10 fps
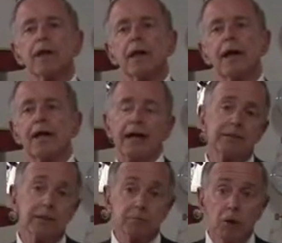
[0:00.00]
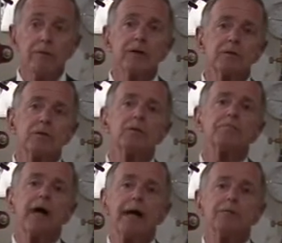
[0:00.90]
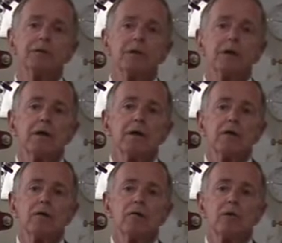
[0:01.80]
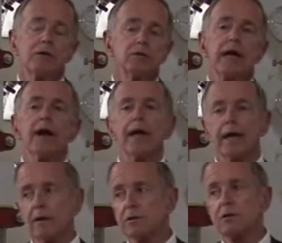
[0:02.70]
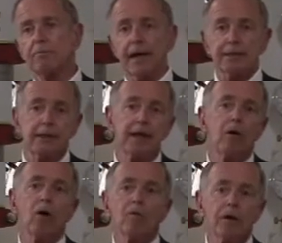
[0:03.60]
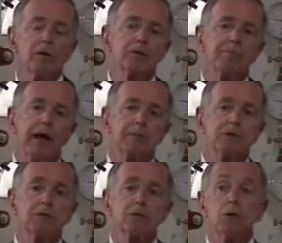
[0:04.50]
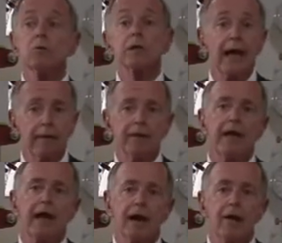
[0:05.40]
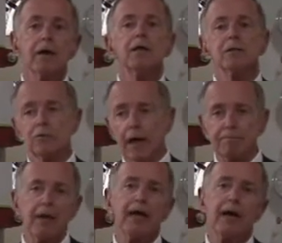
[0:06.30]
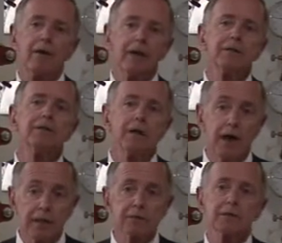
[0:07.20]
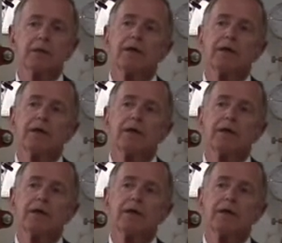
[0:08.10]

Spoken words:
And as it's moving through the pipes, we use air handlers to pass air over those pipes, cool down the air, drop that air into ducts,